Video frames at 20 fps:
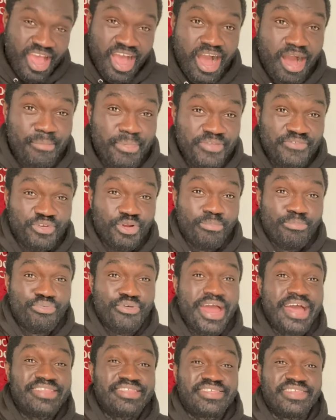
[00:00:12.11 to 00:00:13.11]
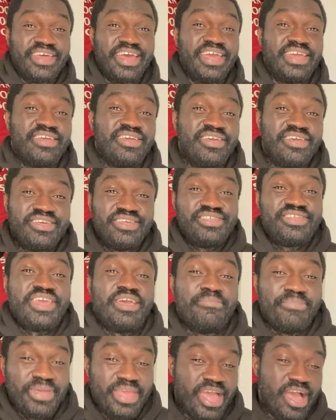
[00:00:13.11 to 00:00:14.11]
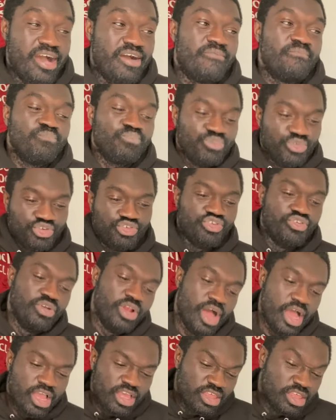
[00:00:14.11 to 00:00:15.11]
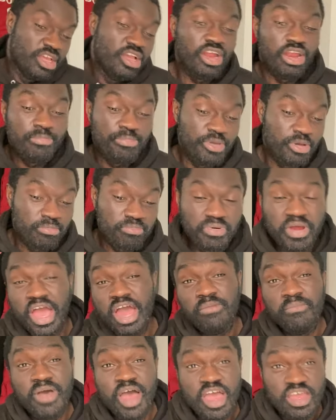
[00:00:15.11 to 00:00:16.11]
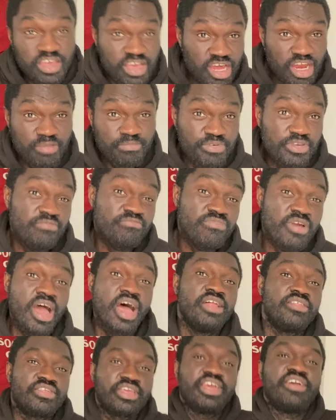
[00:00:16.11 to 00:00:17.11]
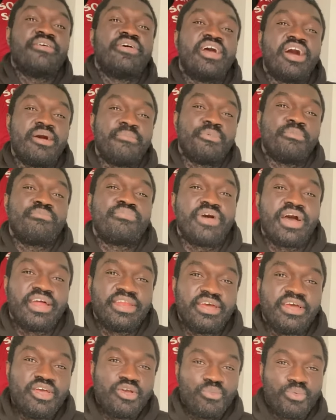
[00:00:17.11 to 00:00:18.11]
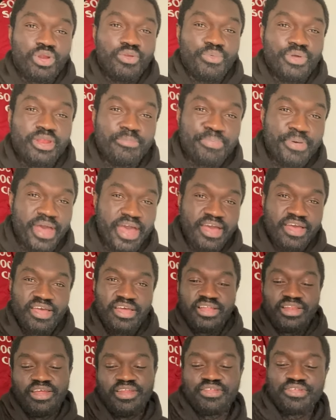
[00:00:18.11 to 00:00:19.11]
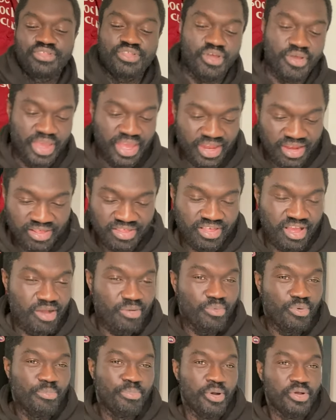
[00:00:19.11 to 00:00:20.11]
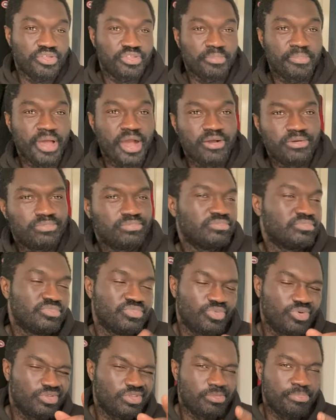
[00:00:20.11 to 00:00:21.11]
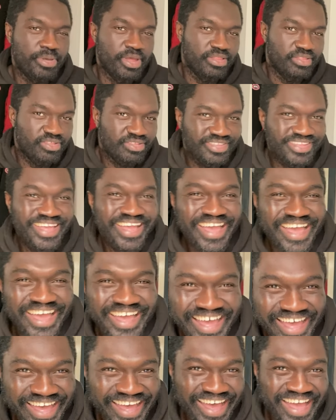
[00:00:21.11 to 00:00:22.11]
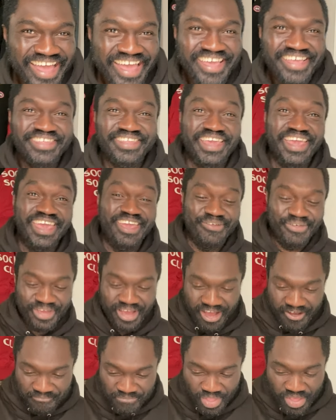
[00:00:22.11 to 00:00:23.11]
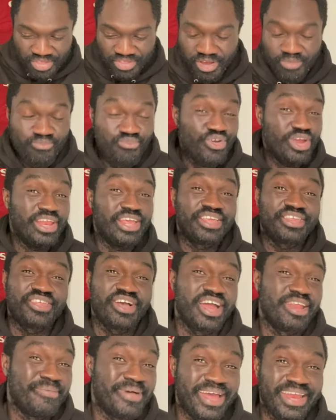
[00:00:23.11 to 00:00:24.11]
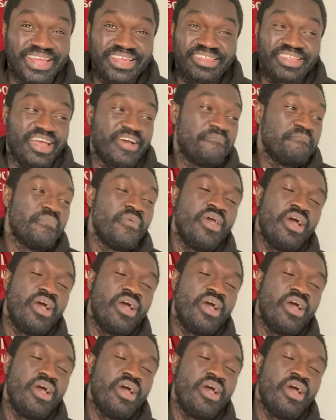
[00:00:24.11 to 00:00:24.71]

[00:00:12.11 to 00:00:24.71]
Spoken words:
I'm even on brand today, check me out, the cooler. You gotta be on brand, man, you gotta be on brand. So here we are, I'm on brand. Want to win a pair? Let us know, hit us up, we'll post them out. Well, depends. So here we are. So I'm really excited about these now.